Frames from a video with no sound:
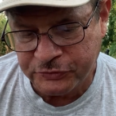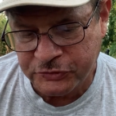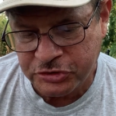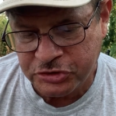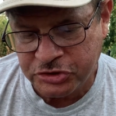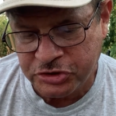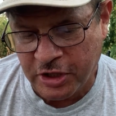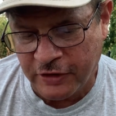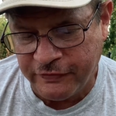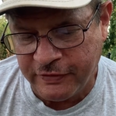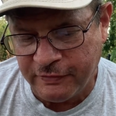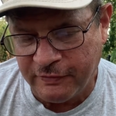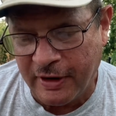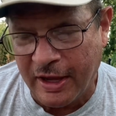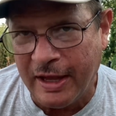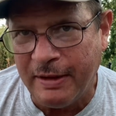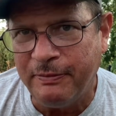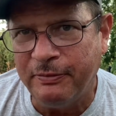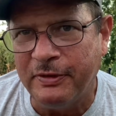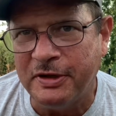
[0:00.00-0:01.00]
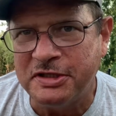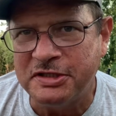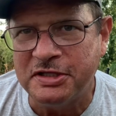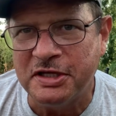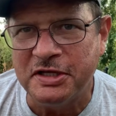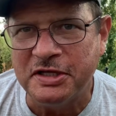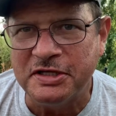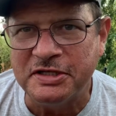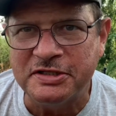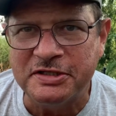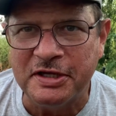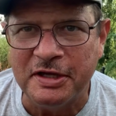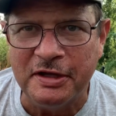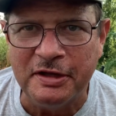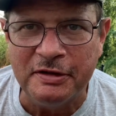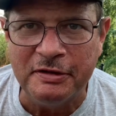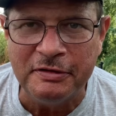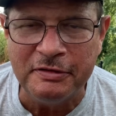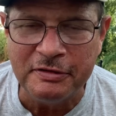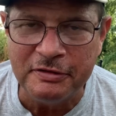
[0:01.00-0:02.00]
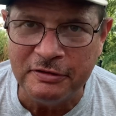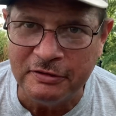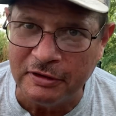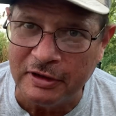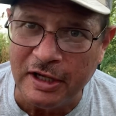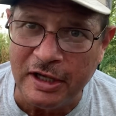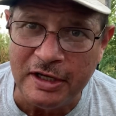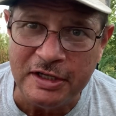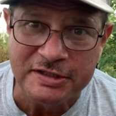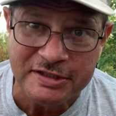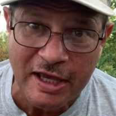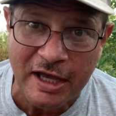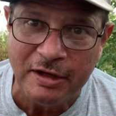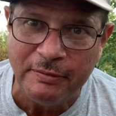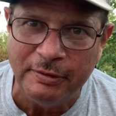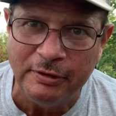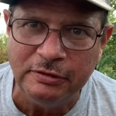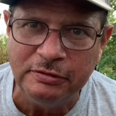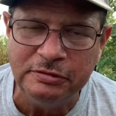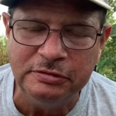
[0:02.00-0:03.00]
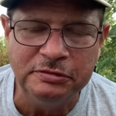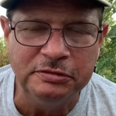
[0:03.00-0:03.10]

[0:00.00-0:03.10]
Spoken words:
Trophy rape, which is green, it's edible.